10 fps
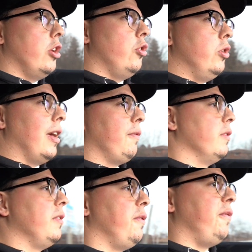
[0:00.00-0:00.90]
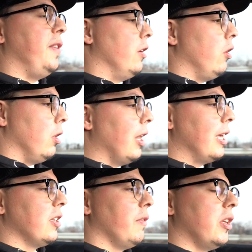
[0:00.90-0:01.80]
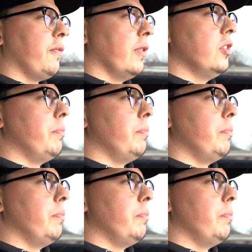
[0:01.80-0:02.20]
you definitely feel less of a difference,